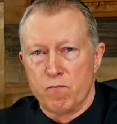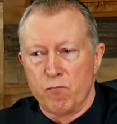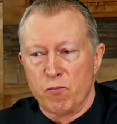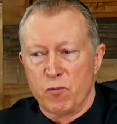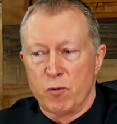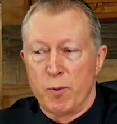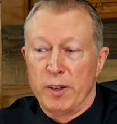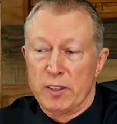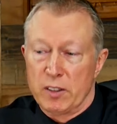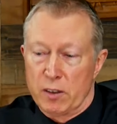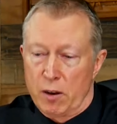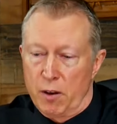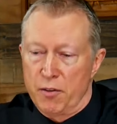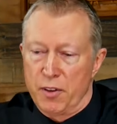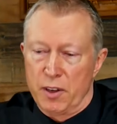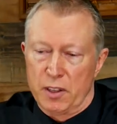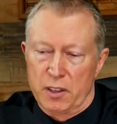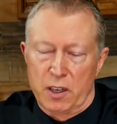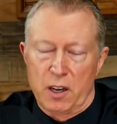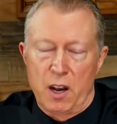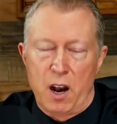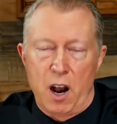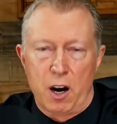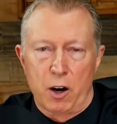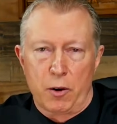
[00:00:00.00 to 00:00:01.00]
Depends on how thick the
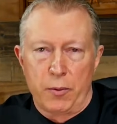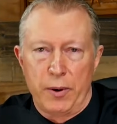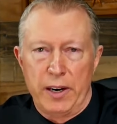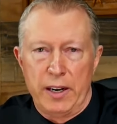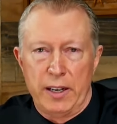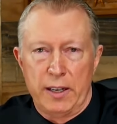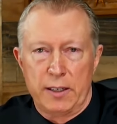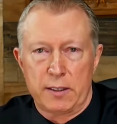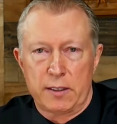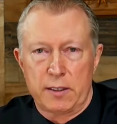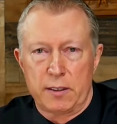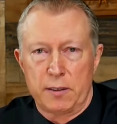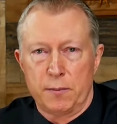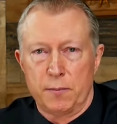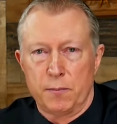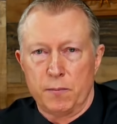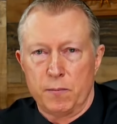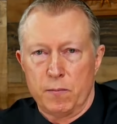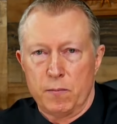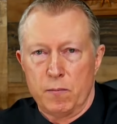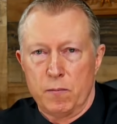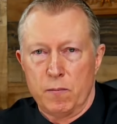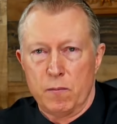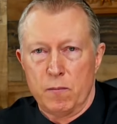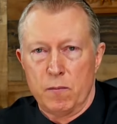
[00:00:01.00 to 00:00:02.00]
concrete is.
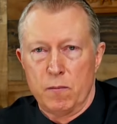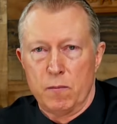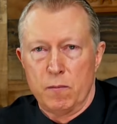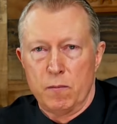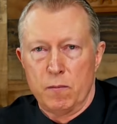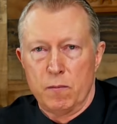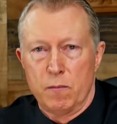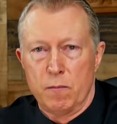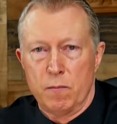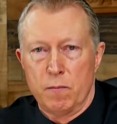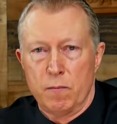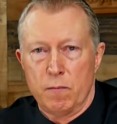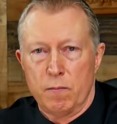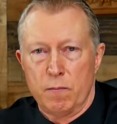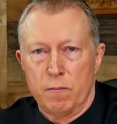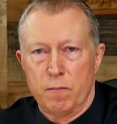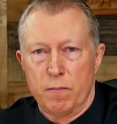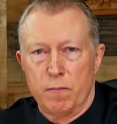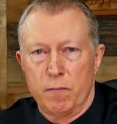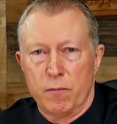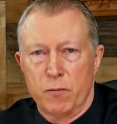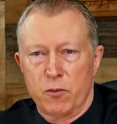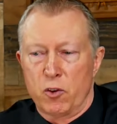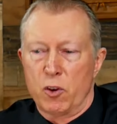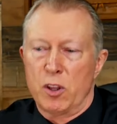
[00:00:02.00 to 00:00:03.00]

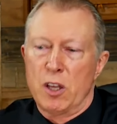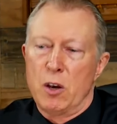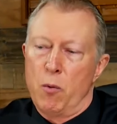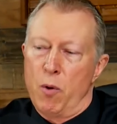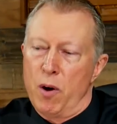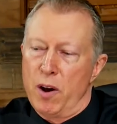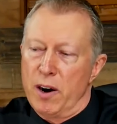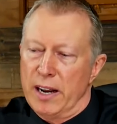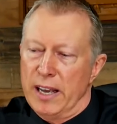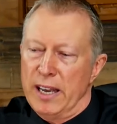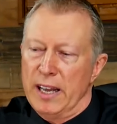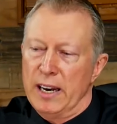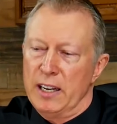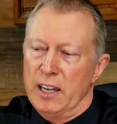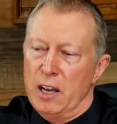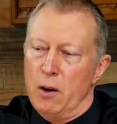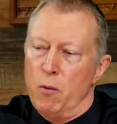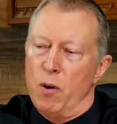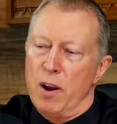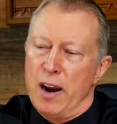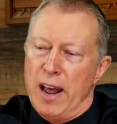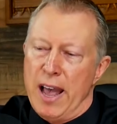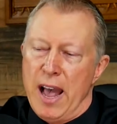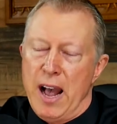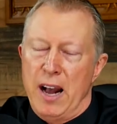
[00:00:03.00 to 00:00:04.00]
So they
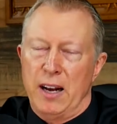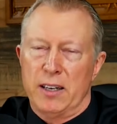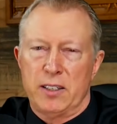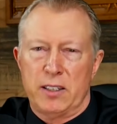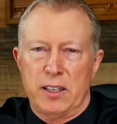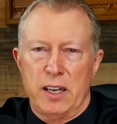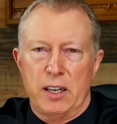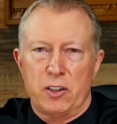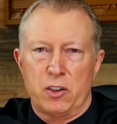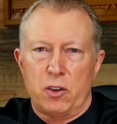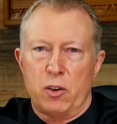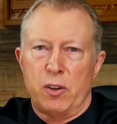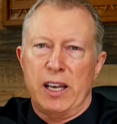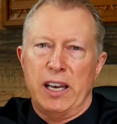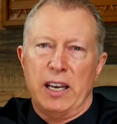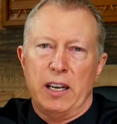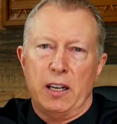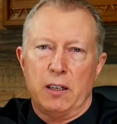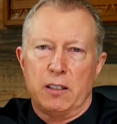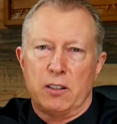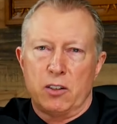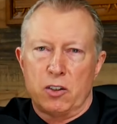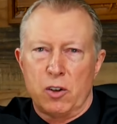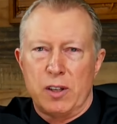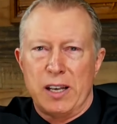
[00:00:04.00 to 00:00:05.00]
want access so they can
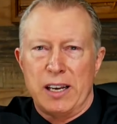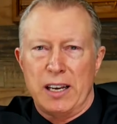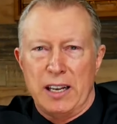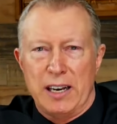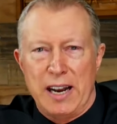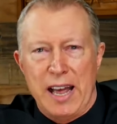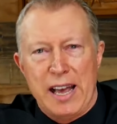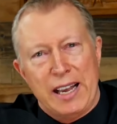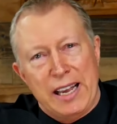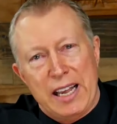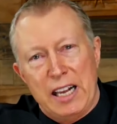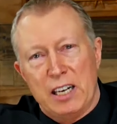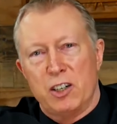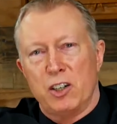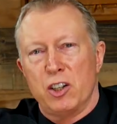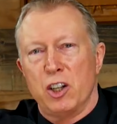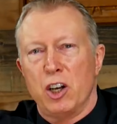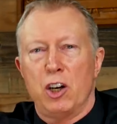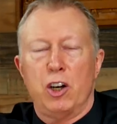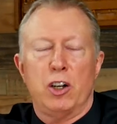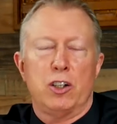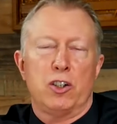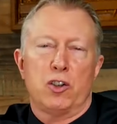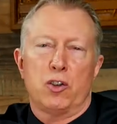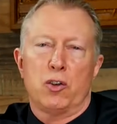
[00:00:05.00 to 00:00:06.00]
get to the
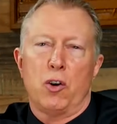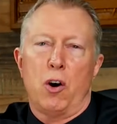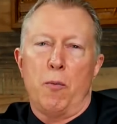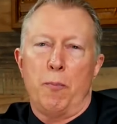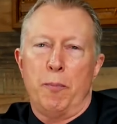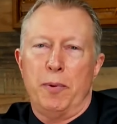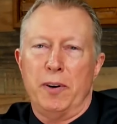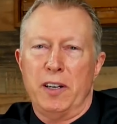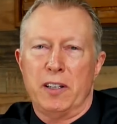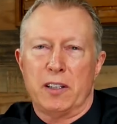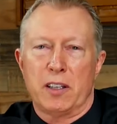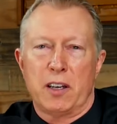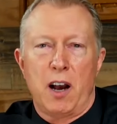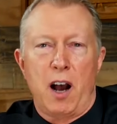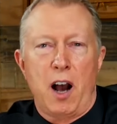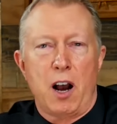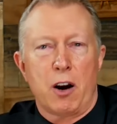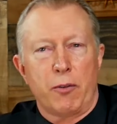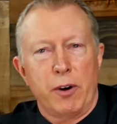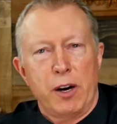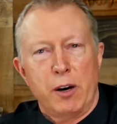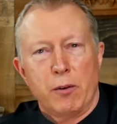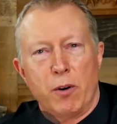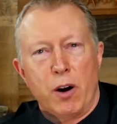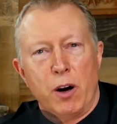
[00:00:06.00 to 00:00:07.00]
good soil beneath the
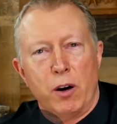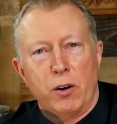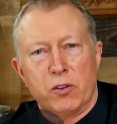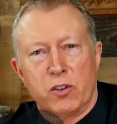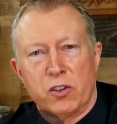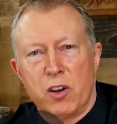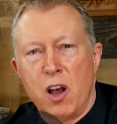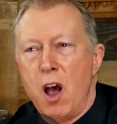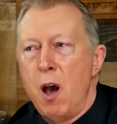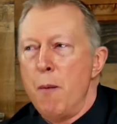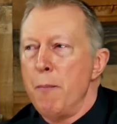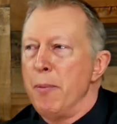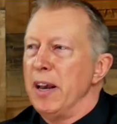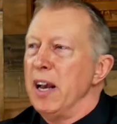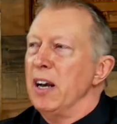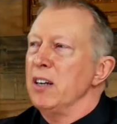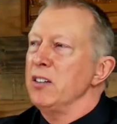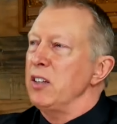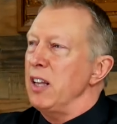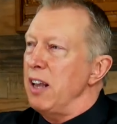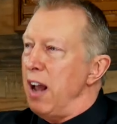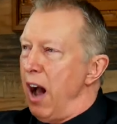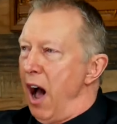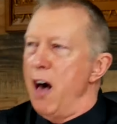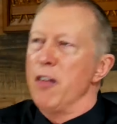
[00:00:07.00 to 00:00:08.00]
concrete roads because
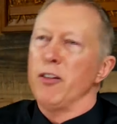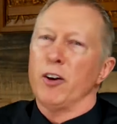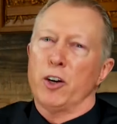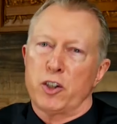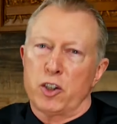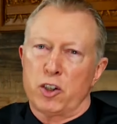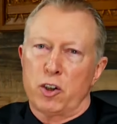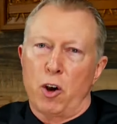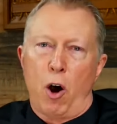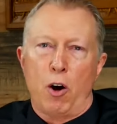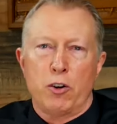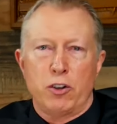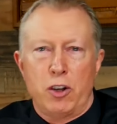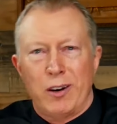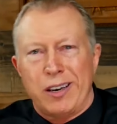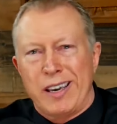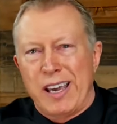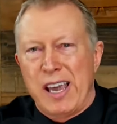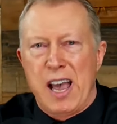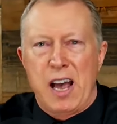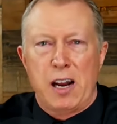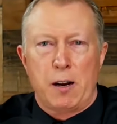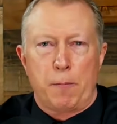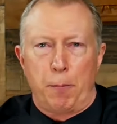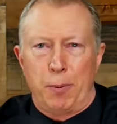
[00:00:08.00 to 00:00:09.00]
the other soil you
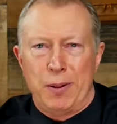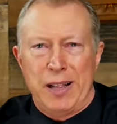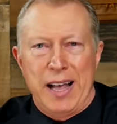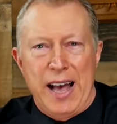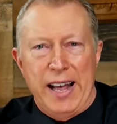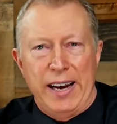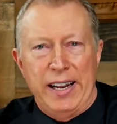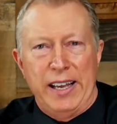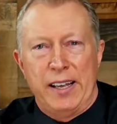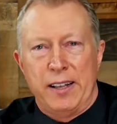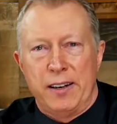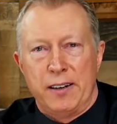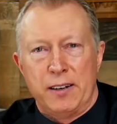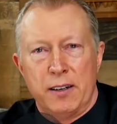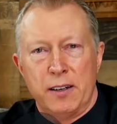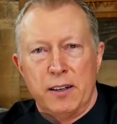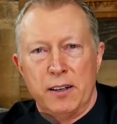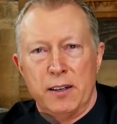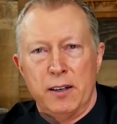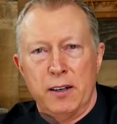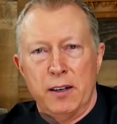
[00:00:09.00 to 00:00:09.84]
can't plant in.